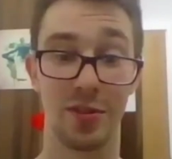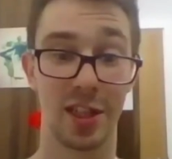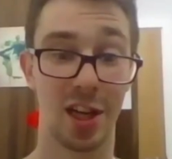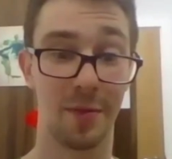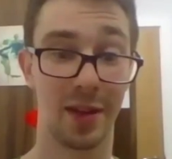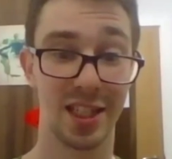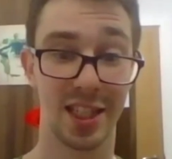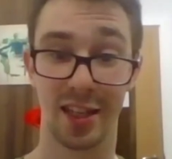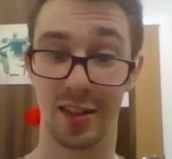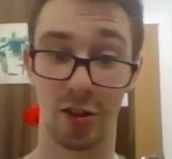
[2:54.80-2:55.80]
for your time, Gezi,
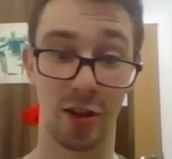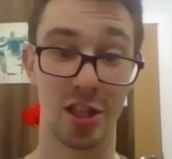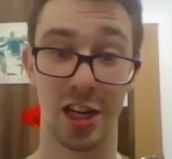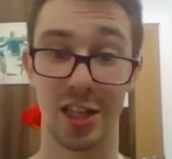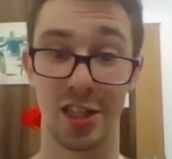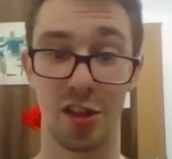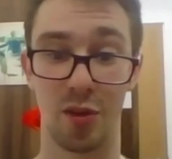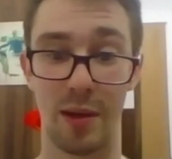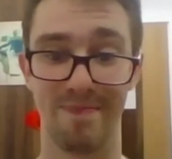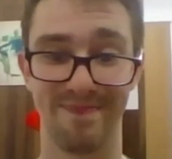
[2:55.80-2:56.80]
and congratulations on the
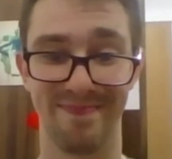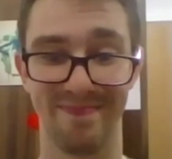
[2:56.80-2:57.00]
win. Cheers,